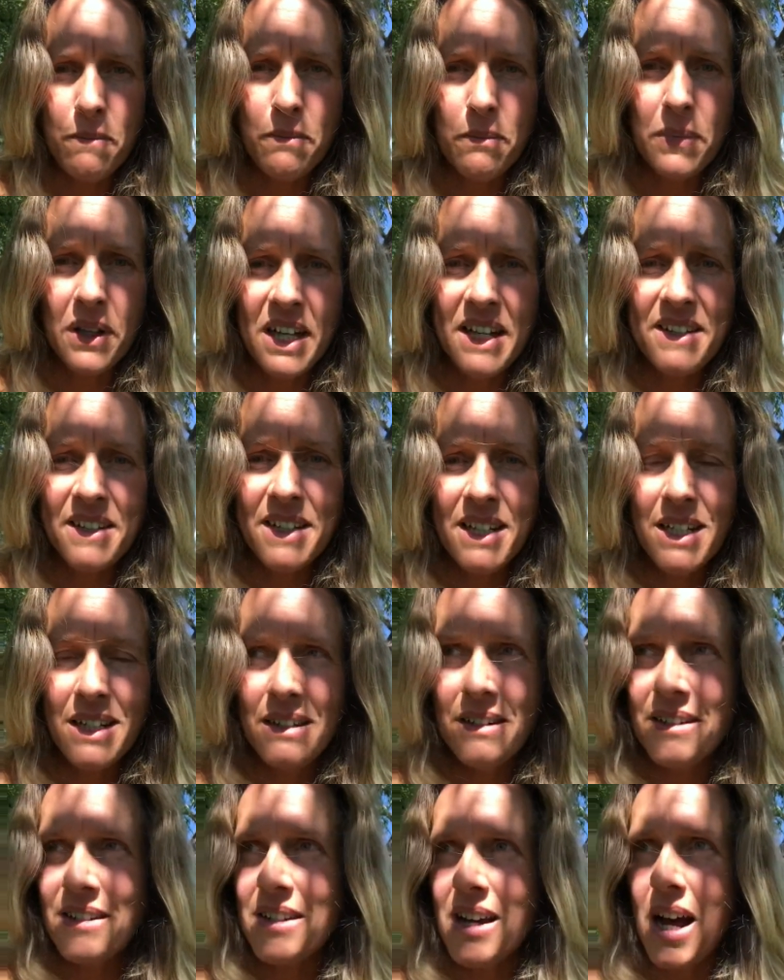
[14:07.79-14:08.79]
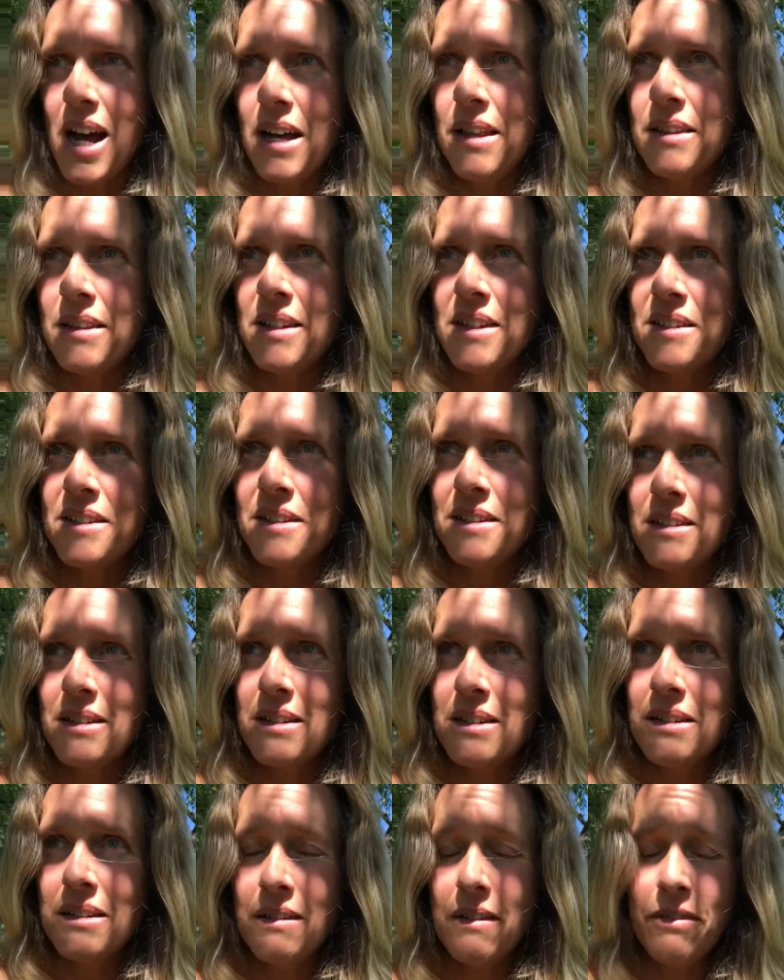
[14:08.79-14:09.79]
Blessings on this
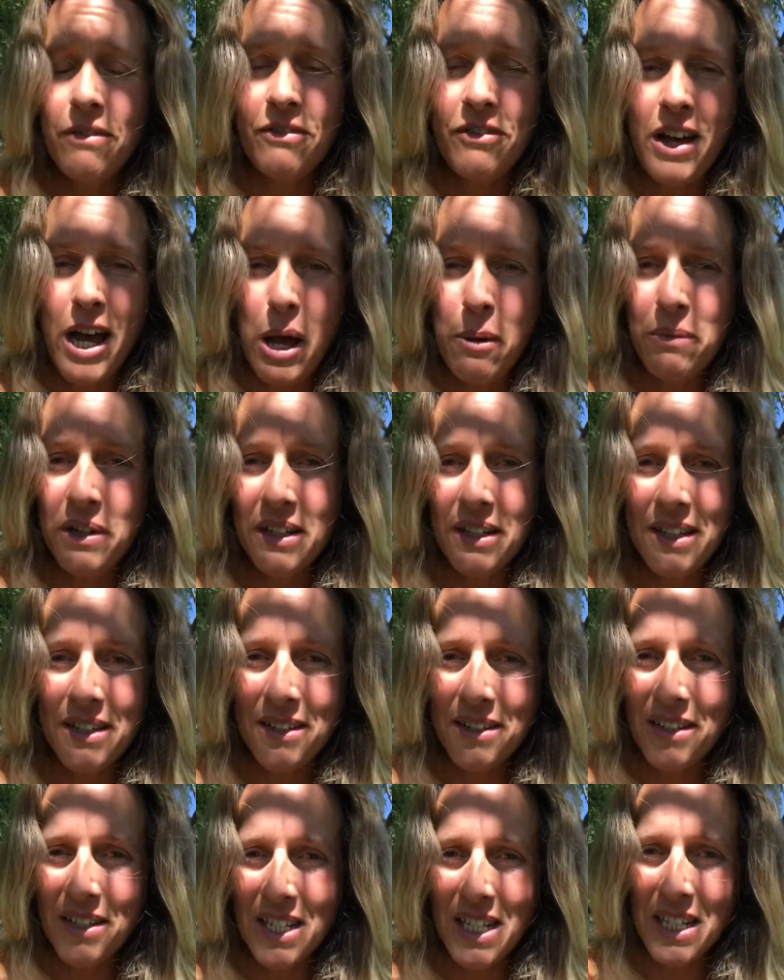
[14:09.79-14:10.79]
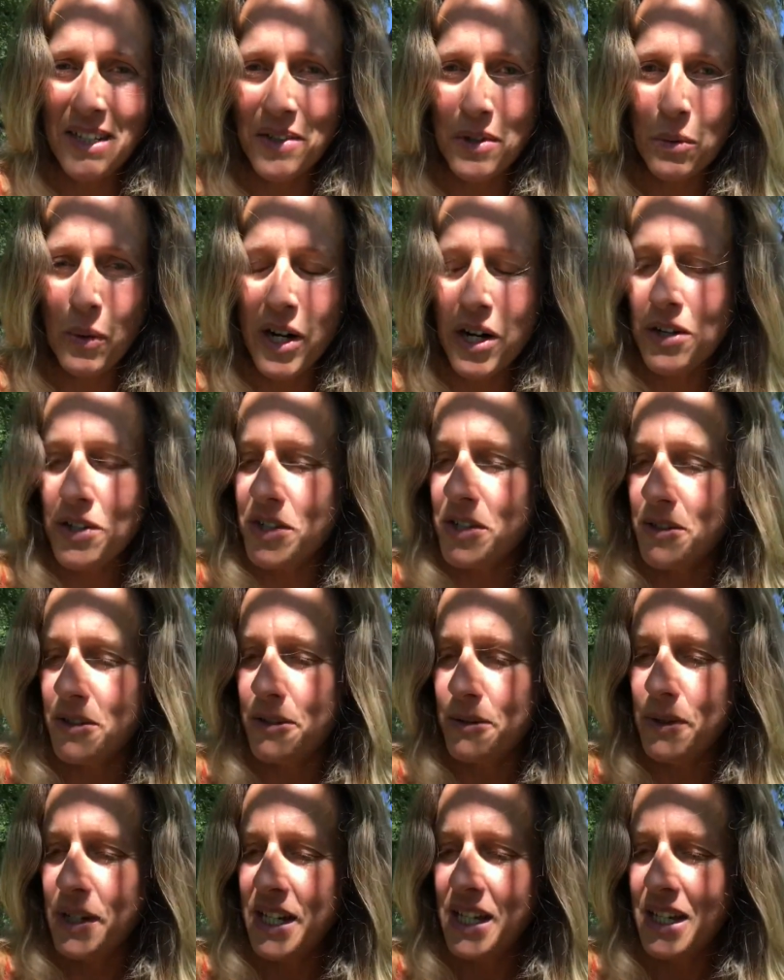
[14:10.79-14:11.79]
fabulous T-square
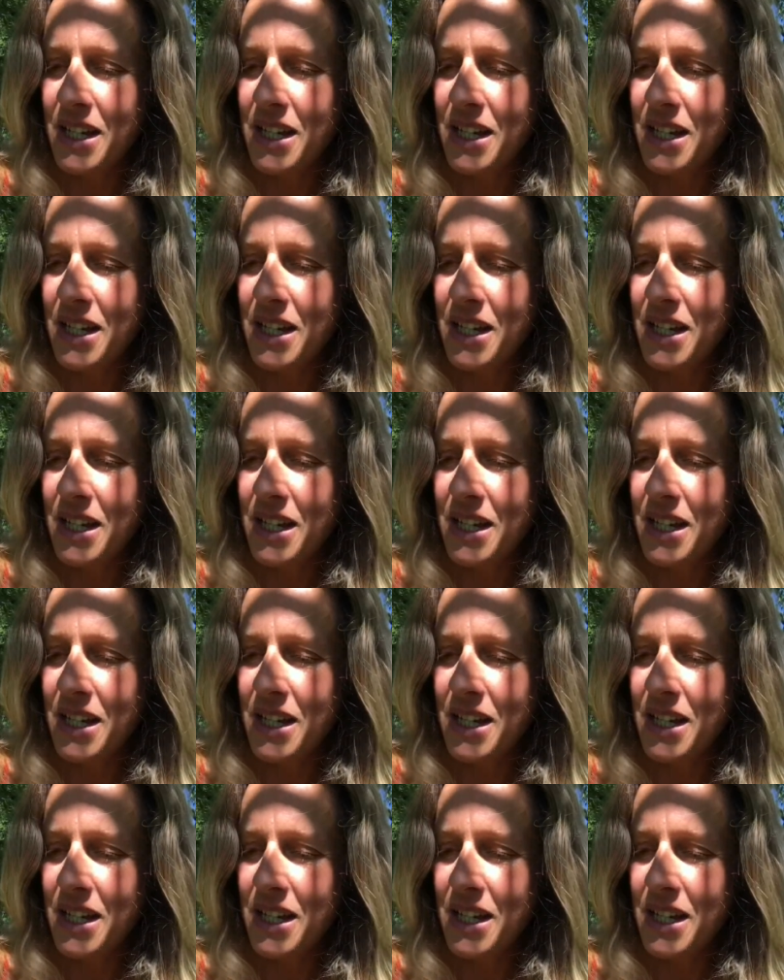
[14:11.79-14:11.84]
to